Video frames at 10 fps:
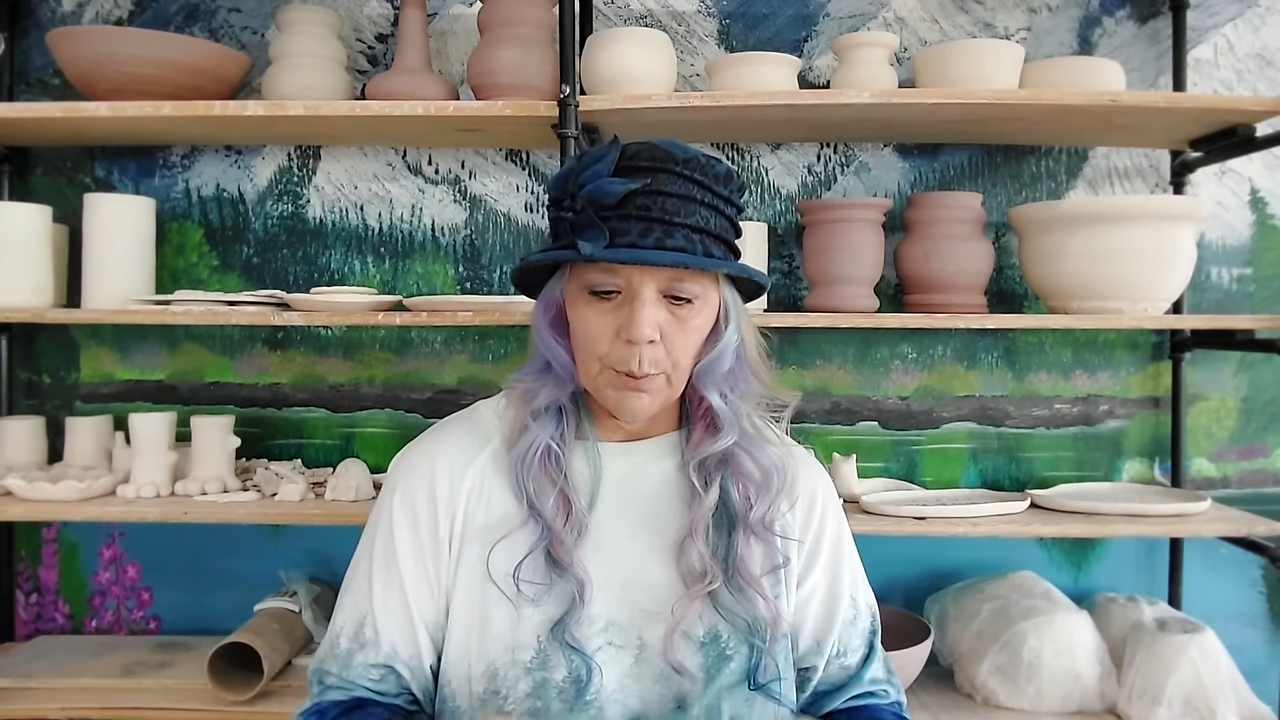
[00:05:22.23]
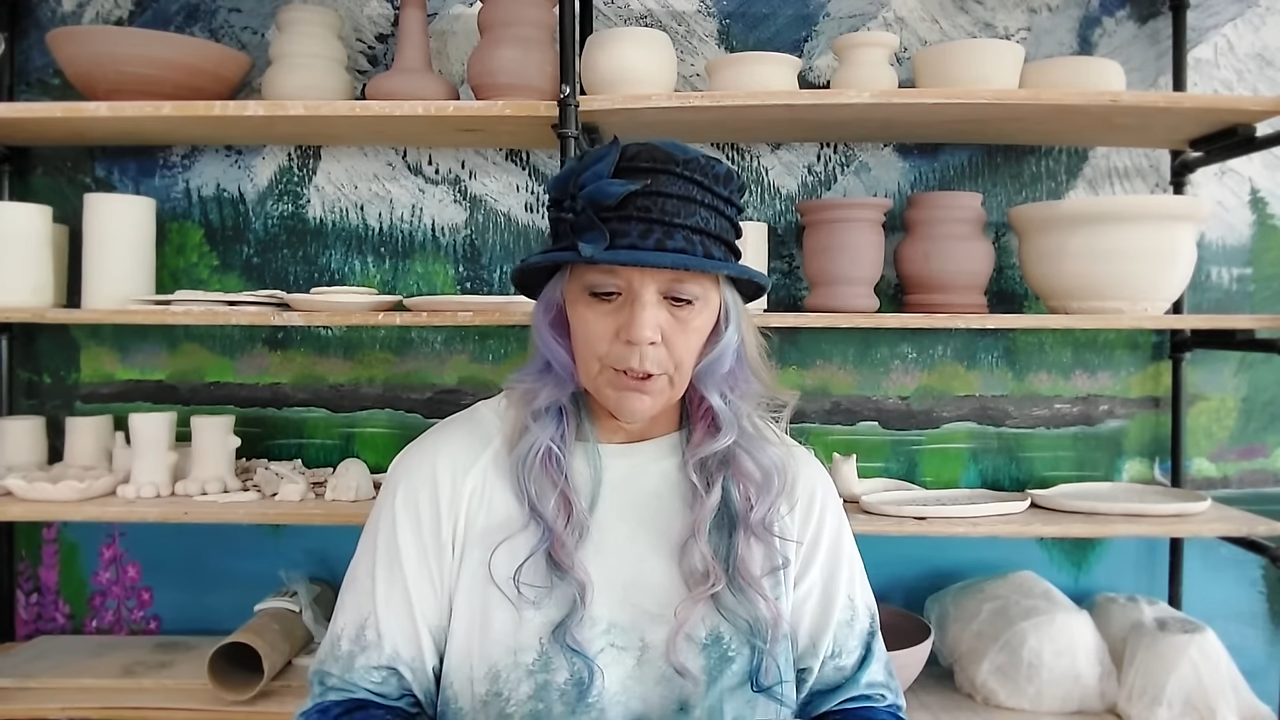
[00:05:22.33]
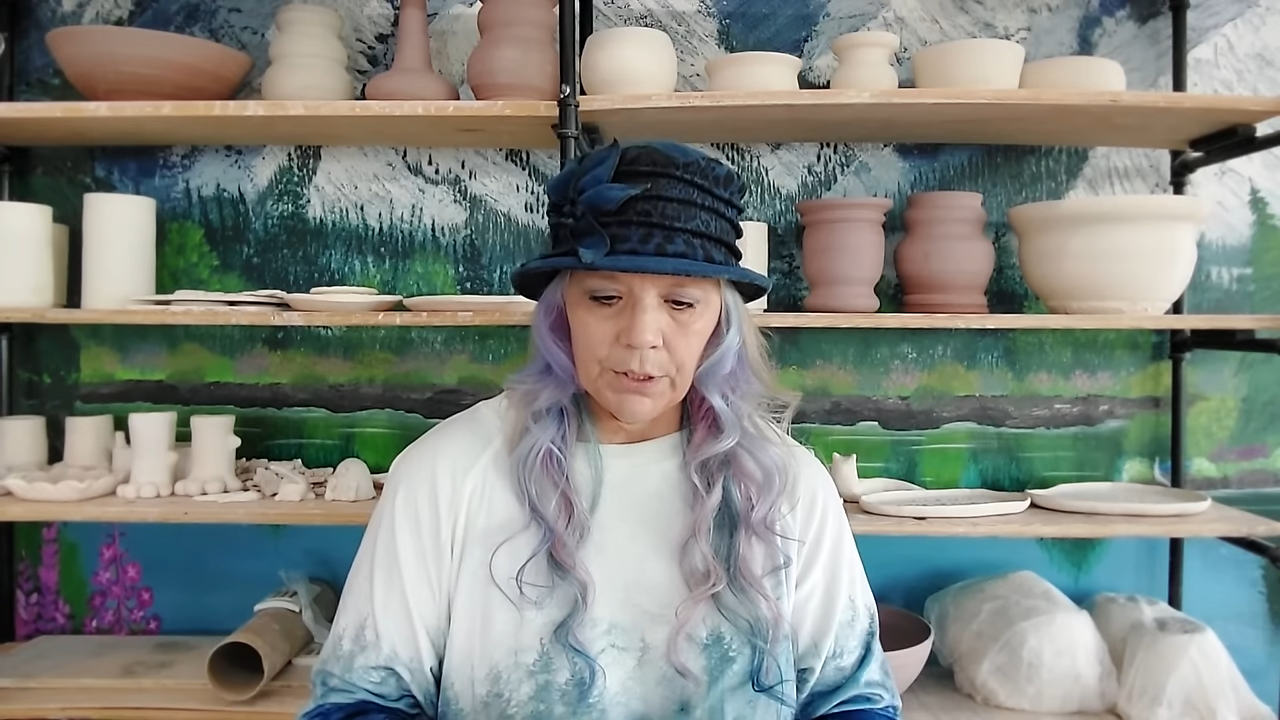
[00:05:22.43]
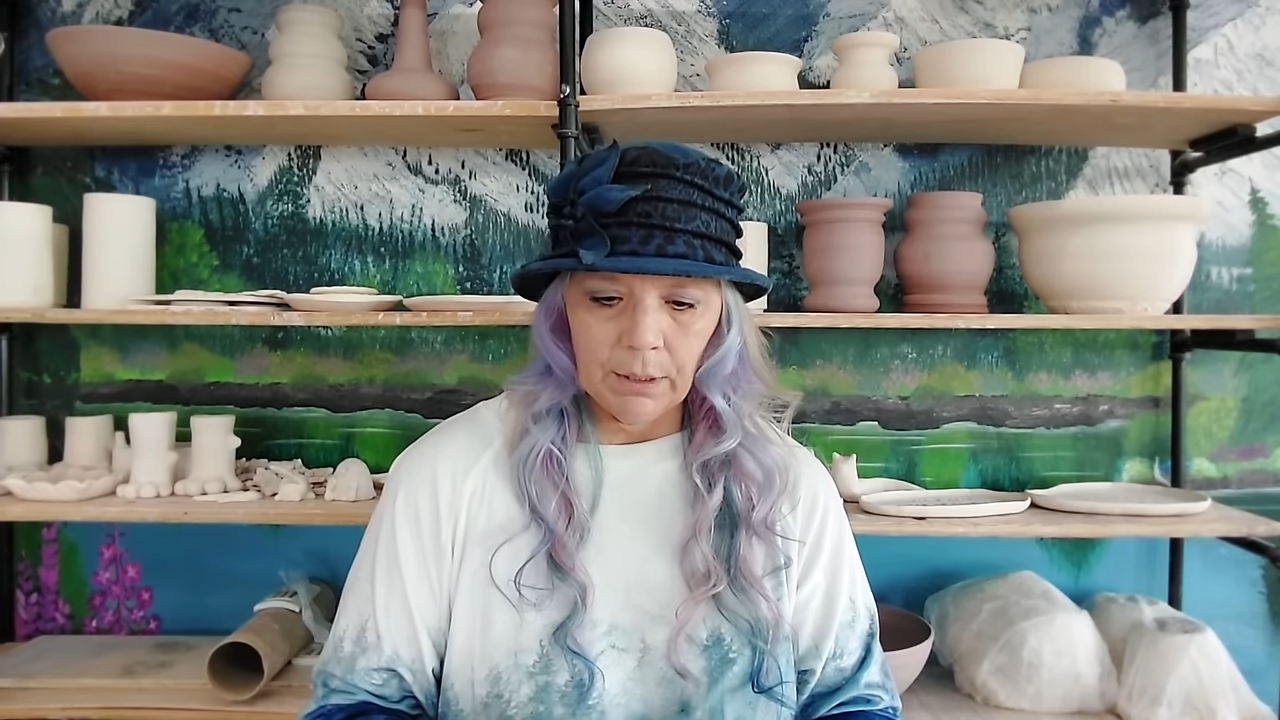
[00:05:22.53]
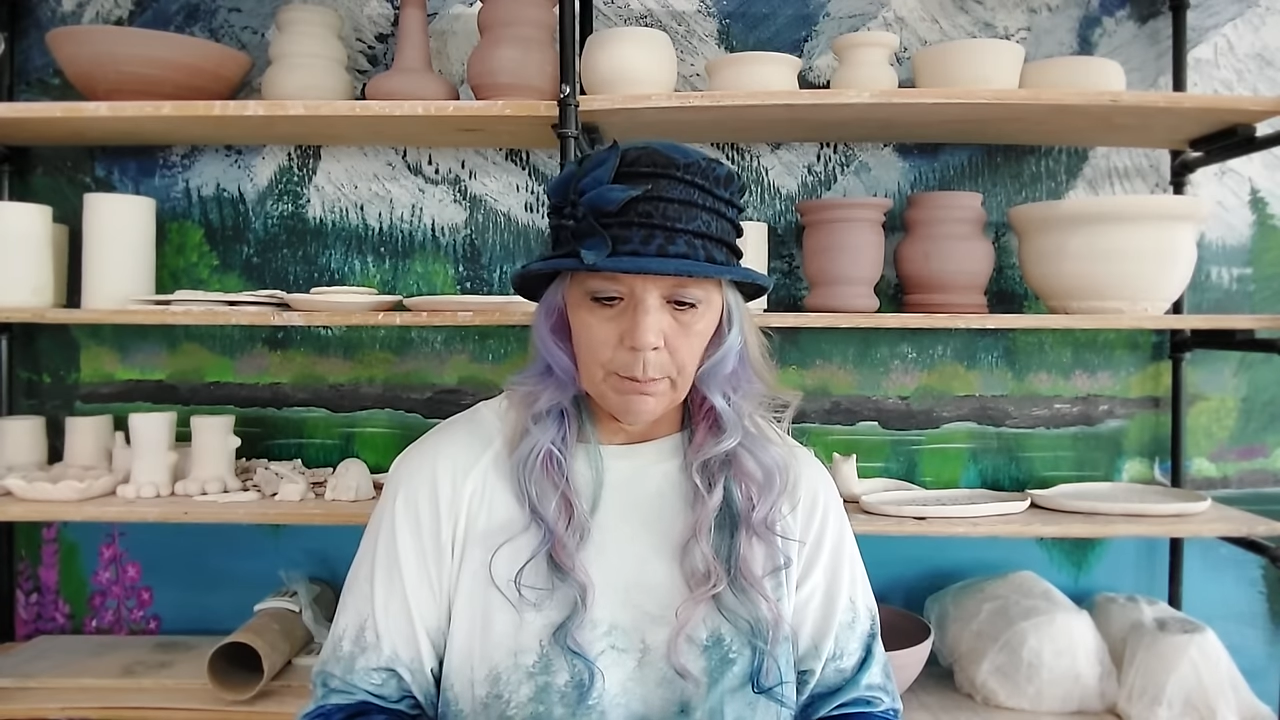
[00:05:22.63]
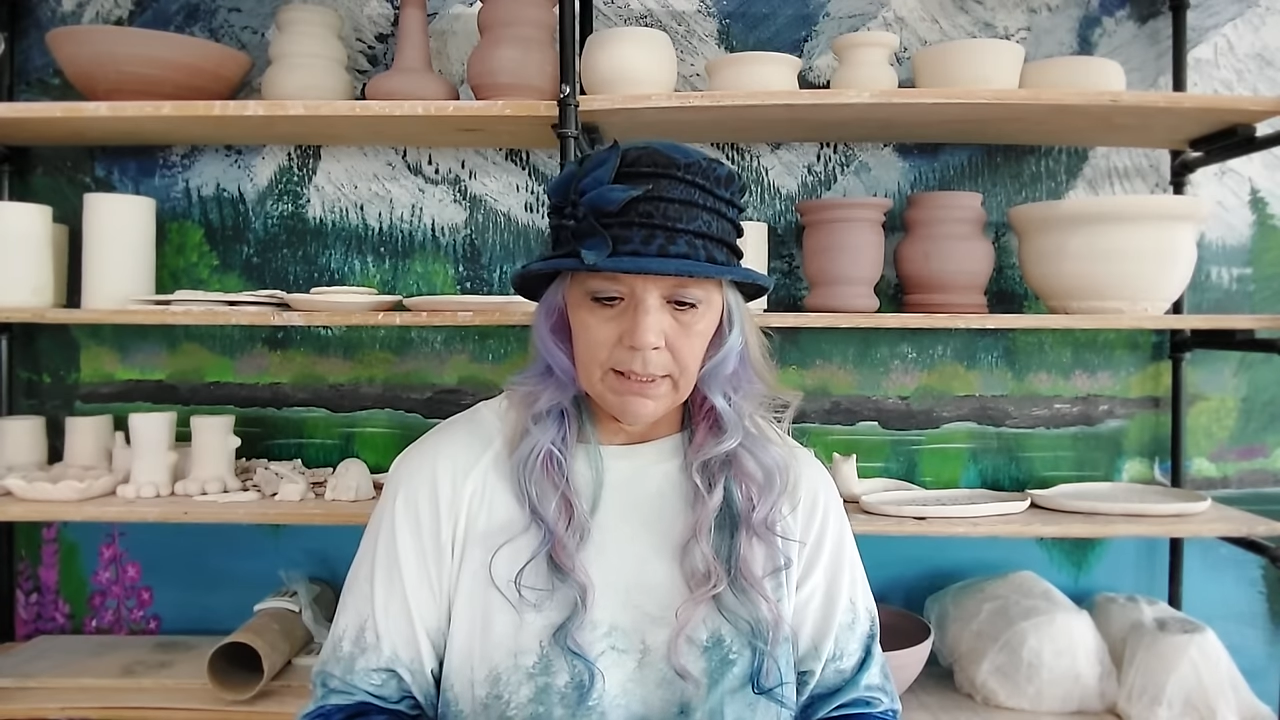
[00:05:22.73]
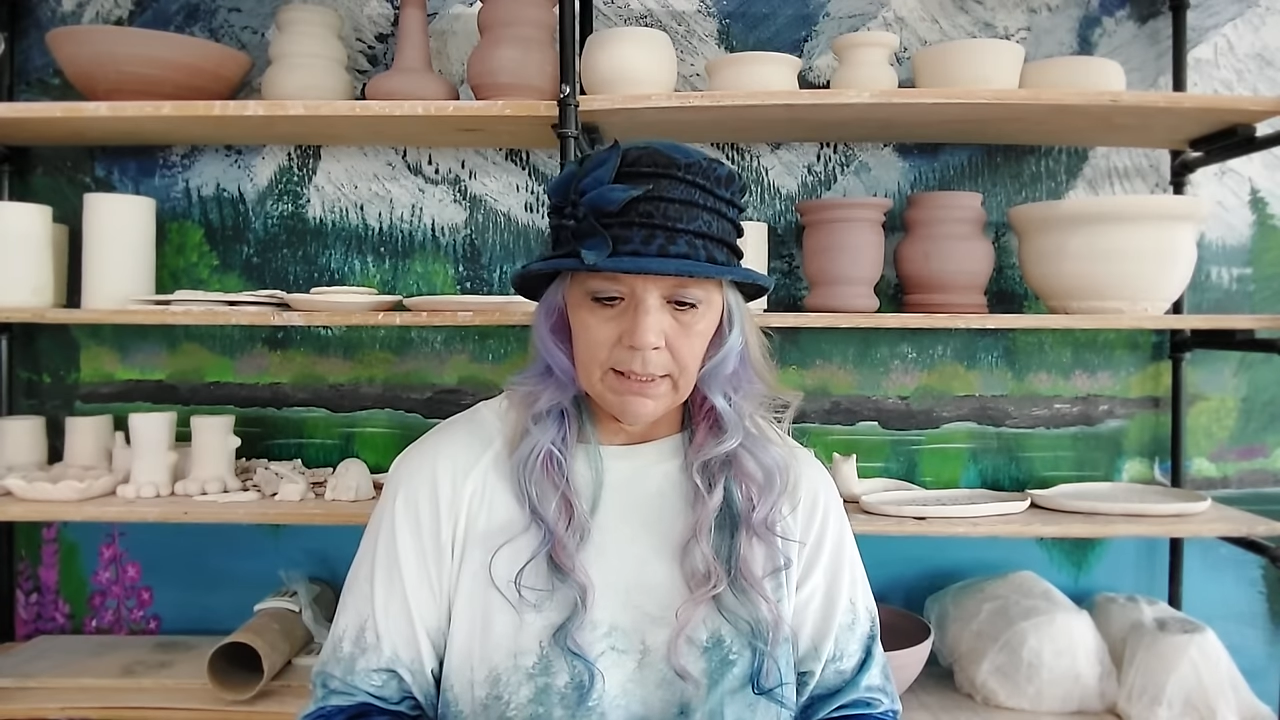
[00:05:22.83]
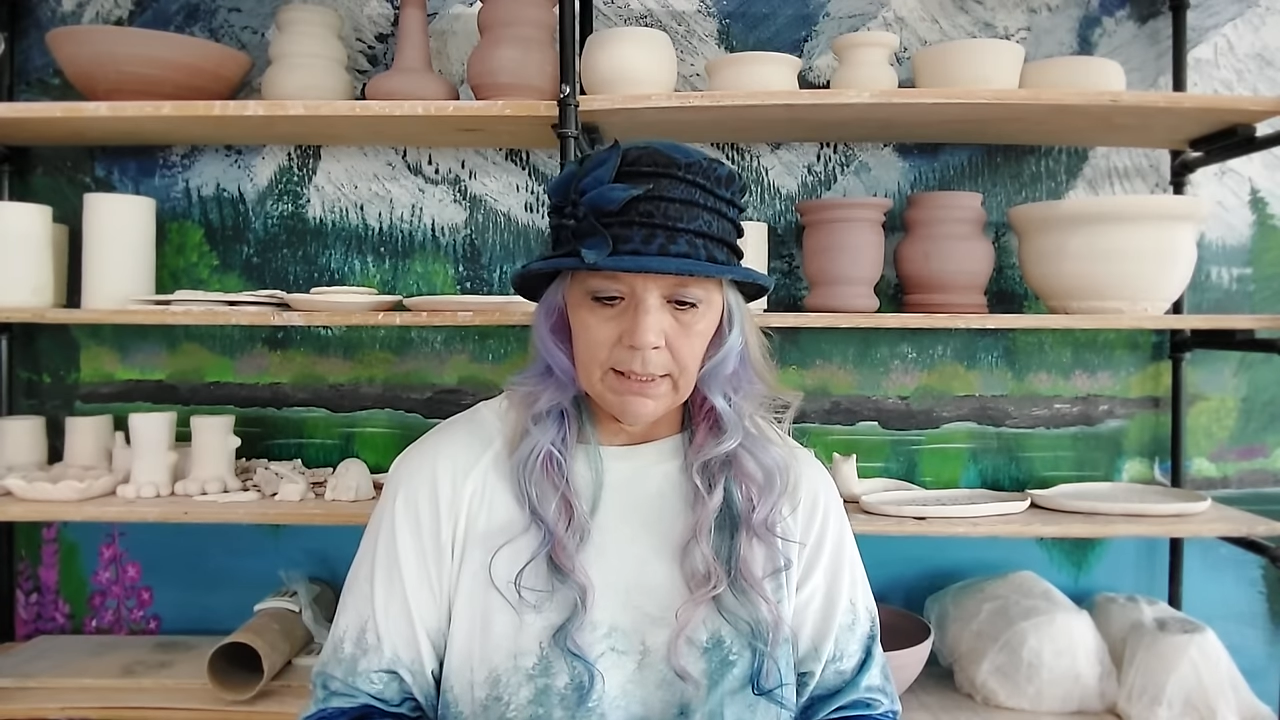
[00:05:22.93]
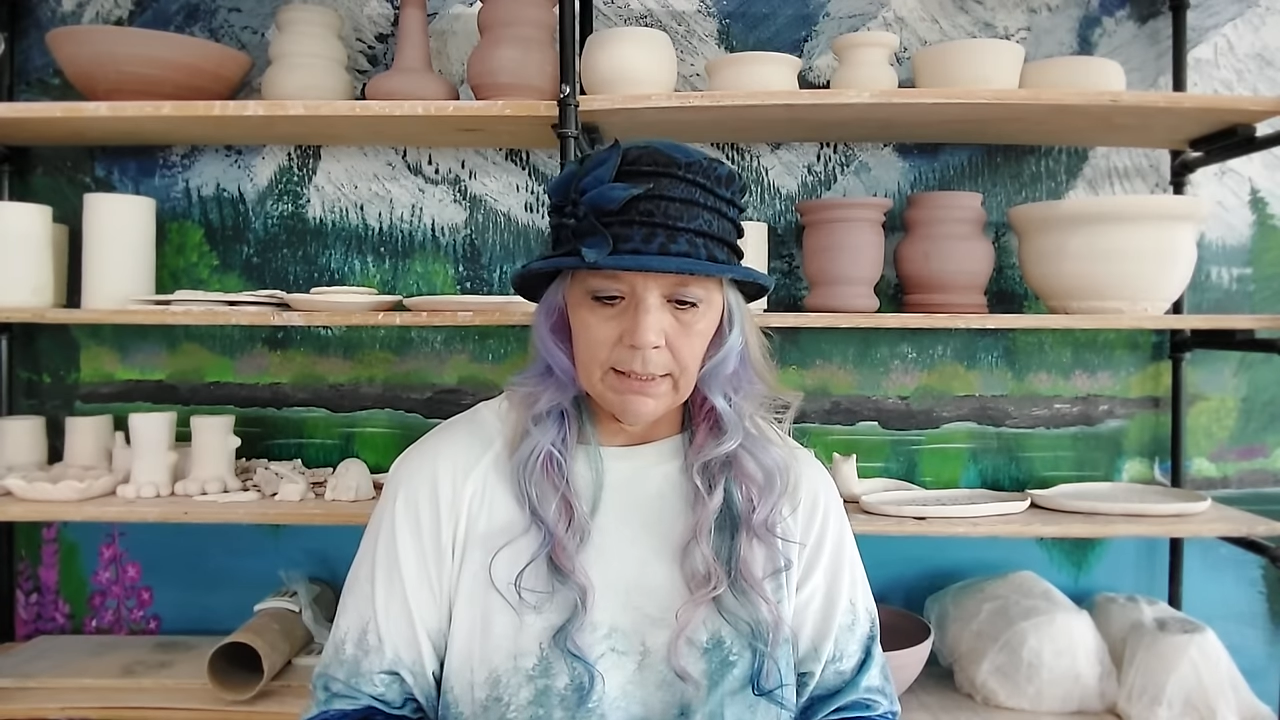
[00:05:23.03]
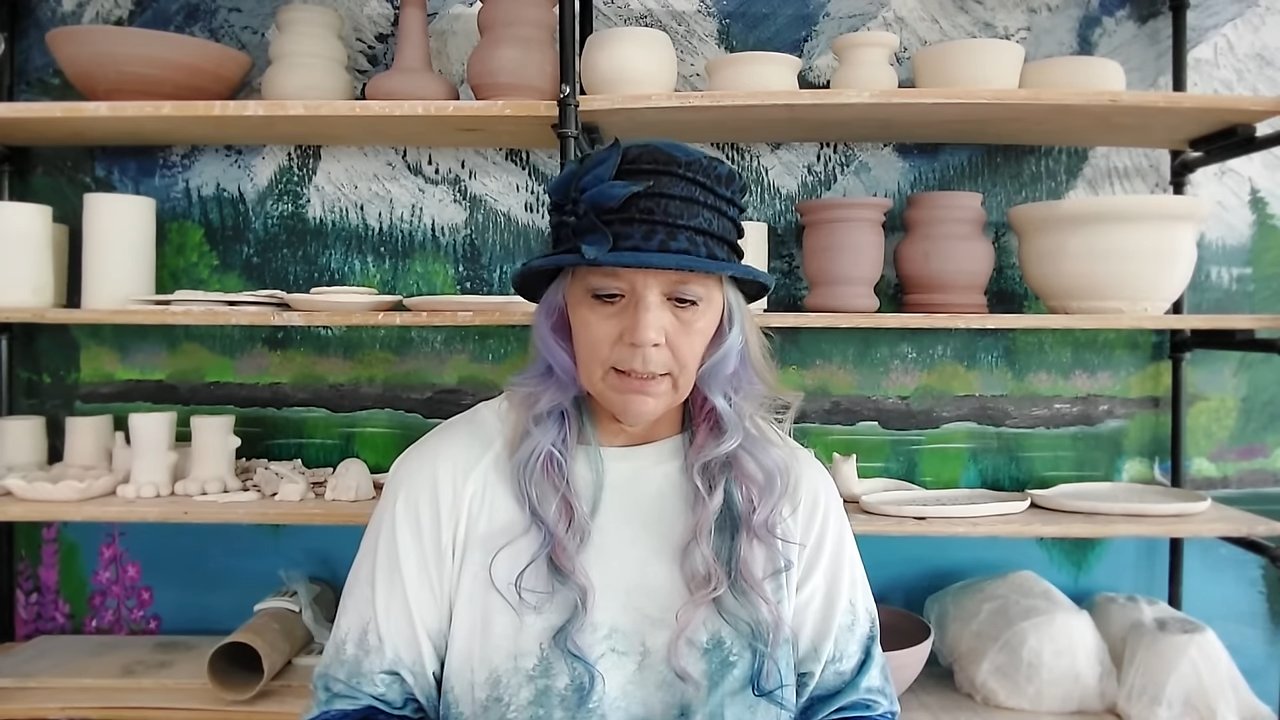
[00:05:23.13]
personal
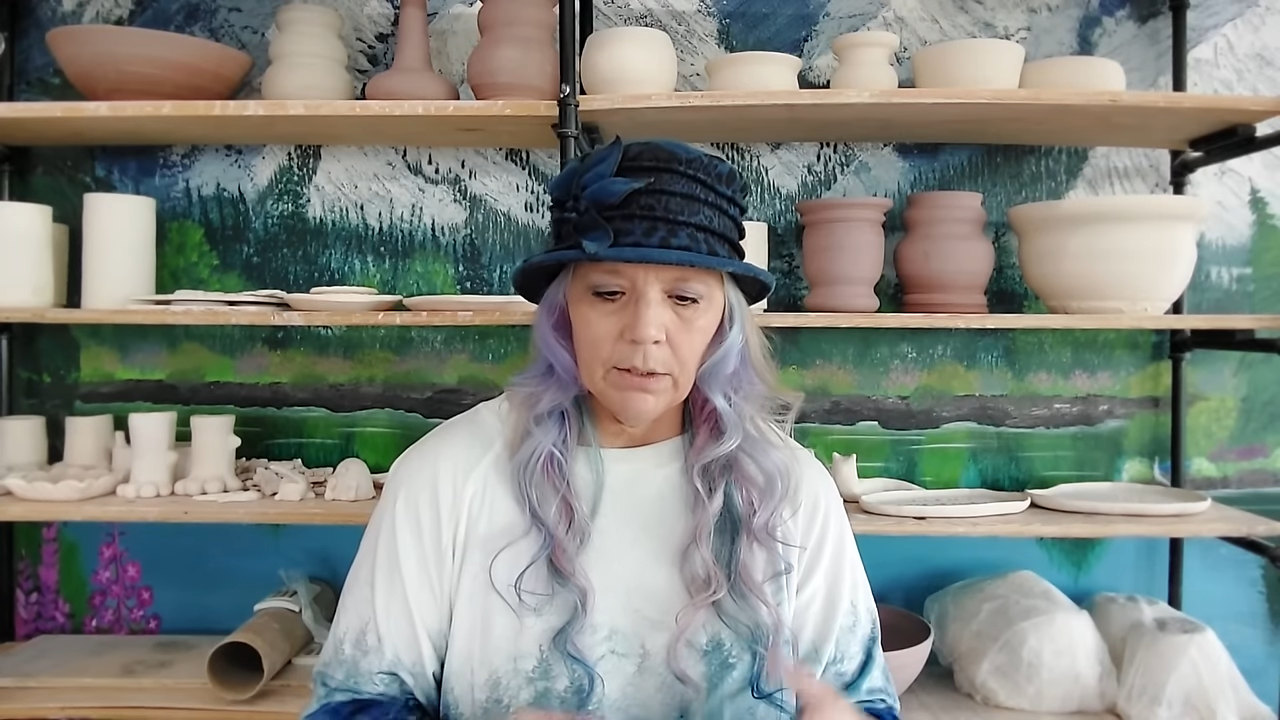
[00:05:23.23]
business.